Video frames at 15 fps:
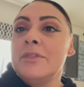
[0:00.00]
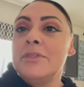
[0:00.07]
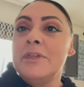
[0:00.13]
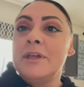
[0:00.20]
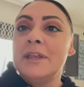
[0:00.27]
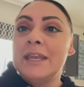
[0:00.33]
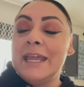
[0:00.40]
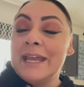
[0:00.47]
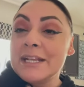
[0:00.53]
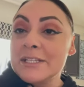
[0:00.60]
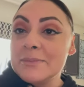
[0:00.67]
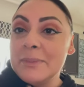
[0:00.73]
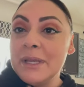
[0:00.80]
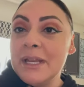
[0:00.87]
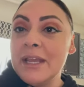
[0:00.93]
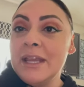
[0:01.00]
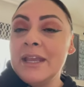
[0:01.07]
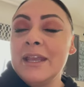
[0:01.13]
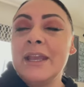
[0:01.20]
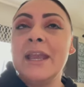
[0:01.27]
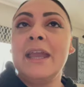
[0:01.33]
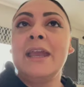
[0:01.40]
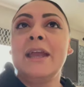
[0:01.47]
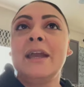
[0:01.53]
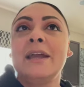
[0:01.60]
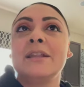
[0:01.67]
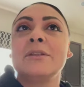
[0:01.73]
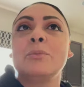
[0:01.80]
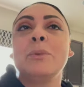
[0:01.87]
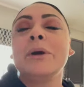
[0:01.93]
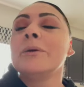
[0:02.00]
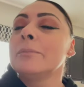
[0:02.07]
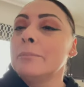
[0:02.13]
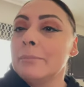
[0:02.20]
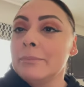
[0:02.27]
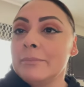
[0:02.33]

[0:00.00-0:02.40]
the next meeting and, well,